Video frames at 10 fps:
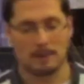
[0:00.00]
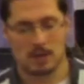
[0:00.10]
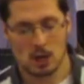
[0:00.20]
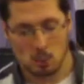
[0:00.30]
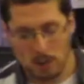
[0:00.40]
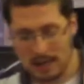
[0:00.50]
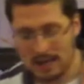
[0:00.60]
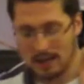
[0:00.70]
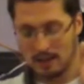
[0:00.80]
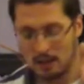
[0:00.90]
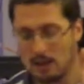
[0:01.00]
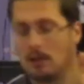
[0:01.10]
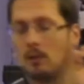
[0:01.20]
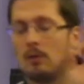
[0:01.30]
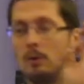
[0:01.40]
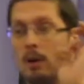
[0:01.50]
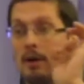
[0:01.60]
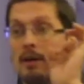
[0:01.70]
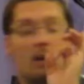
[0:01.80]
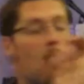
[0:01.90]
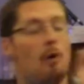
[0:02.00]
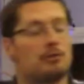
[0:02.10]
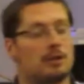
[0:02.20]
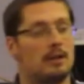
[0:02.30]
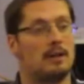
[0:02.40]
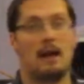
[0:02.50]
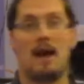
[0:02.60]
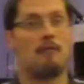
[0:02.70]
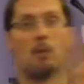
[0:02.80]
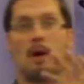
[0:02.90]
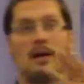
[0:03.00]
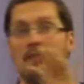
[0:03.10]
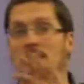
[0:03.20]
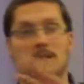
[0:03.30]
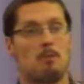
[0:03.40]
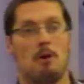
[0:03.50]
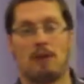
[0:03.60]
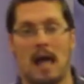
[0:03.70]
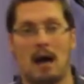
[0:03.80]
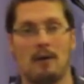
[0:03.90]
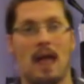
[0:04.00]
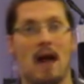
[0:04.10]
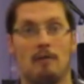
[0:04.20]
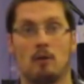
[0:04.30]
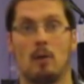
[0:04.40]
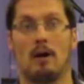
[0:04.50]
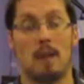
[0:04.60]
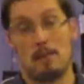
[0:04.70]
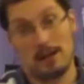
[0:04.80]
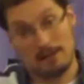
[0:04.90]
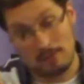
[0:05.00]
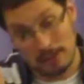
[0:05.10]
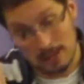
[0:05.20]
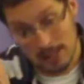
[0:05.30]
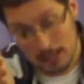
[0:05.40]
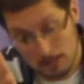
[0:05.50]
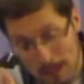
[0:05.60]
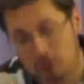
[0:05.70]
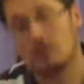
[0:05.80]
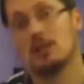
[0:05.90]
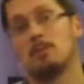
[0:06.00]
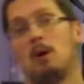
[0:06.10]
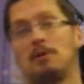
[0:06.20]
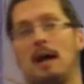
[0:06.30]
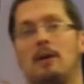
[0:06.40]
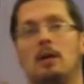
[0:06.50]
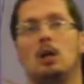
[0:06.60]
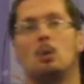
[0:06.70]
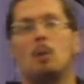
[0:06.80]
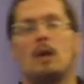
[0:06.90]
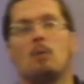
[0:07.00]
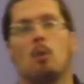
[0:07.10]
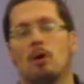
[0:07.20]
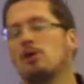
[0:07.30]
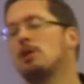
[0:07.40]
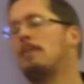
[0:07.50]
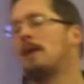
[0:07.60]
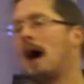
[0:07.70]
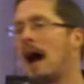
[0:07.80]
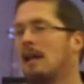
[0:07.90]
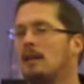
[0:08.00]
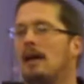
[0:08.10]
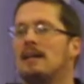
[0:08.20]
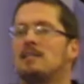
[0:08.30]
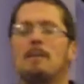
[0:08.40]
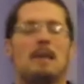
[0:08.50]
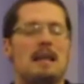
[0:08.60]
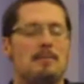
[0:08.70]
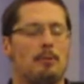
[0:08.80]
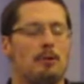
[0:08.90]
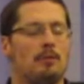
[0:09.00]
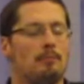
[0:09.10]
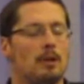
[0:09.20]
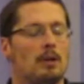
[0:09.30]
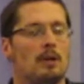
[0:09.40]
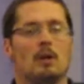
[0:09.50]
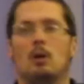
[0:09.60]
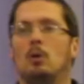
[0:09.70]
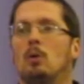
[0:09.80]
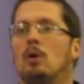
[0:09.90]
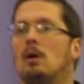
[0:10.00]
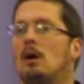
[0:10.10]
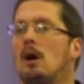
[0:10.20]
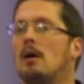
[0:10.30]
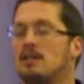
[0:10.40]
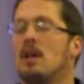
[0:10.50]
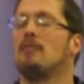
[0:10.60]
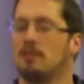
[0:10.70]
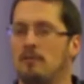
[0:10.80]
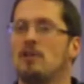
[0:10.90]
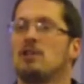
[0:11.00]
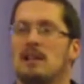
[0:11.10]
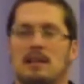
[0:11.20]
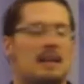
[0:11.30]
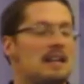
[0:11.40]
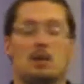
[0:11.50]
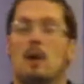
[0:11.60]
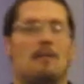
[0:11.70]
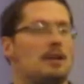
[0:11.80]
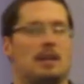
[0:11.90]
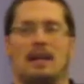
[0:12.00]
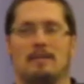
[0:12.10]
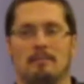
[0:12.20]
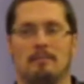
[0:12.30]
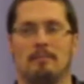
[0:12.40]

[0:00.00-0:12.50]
what happens. We are in a culture everywhere, even in a small town, everywhere. Maybe even especially in a small town. We worship and idolize the people who are self-sufficient. They do everything.